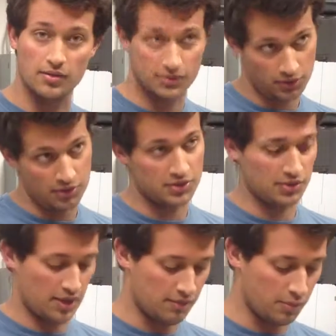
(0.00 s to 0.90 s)
So it's
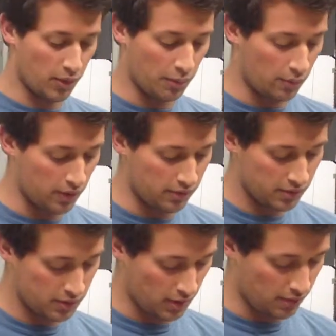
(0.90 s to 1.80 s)

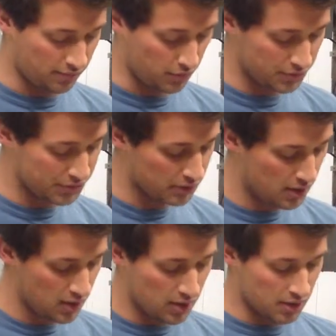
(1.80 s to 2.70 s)
11.1 volts.
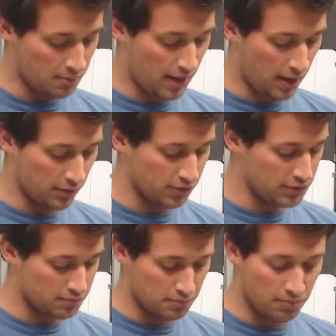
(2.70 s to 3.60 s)
It
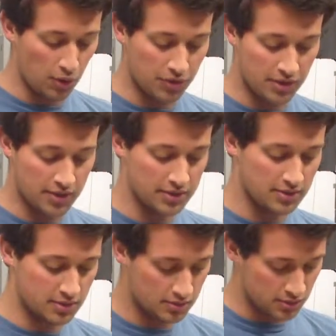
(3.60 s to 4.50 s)
powers both
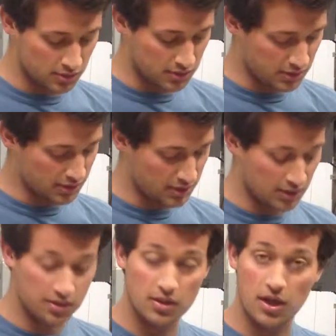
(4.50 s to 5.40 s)
these
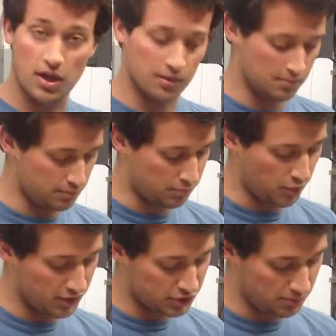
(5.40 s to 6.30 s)
DC
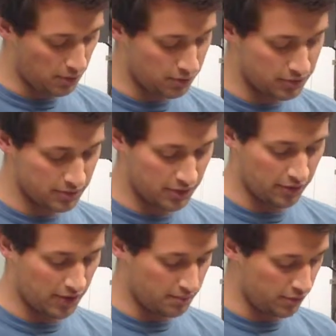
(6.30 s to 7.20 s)
brushed motors,
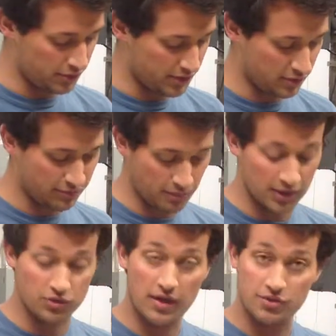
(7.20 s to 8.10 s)
gearhead motors here for my
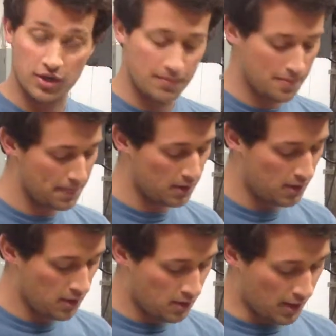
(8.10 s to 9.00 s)
drivetrain,
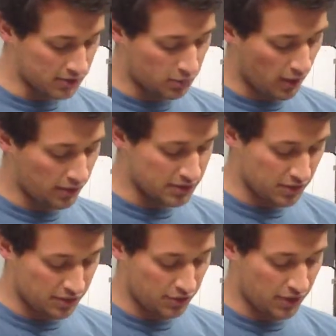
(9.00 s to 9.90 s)
as well as
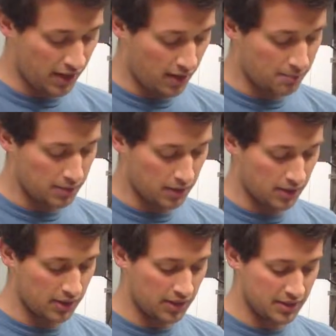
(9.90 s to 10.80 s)
a 30 amp
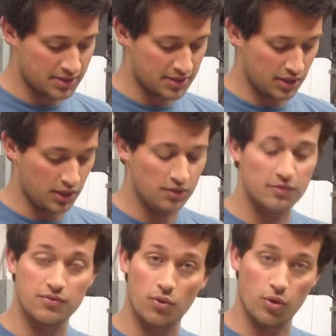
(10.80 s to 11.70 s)
ESC
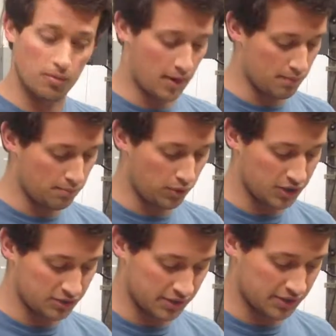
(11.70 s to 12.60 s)
for my
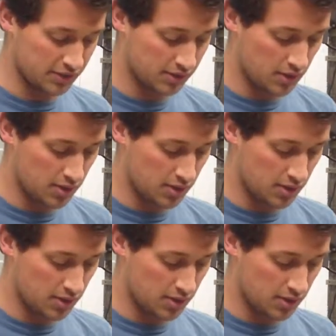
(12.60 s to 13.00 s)
brushless